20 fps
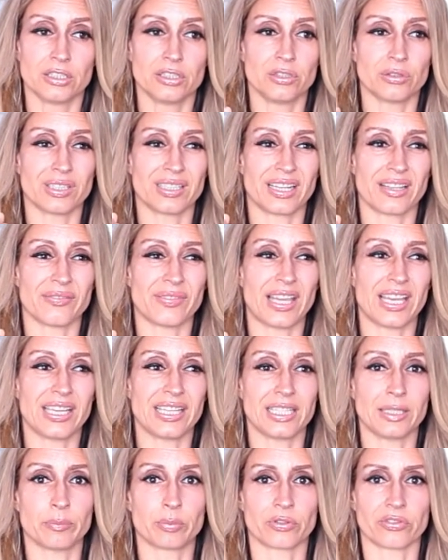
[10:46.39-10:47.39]
you can have
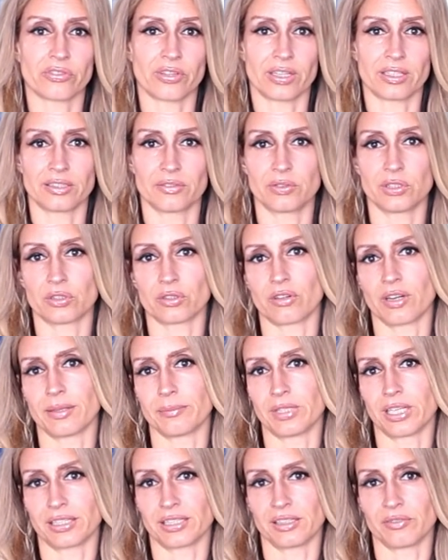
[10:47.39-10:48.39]
80% of your
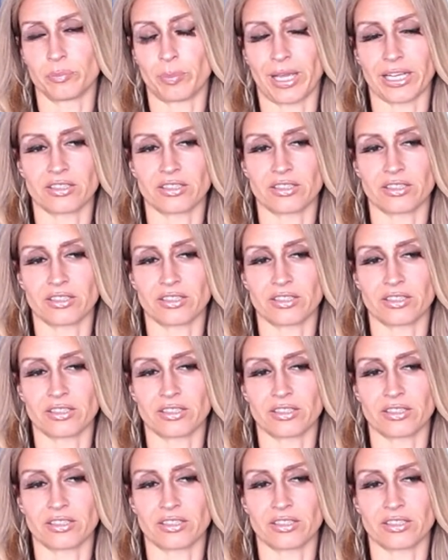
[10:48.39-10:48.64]
gram-negative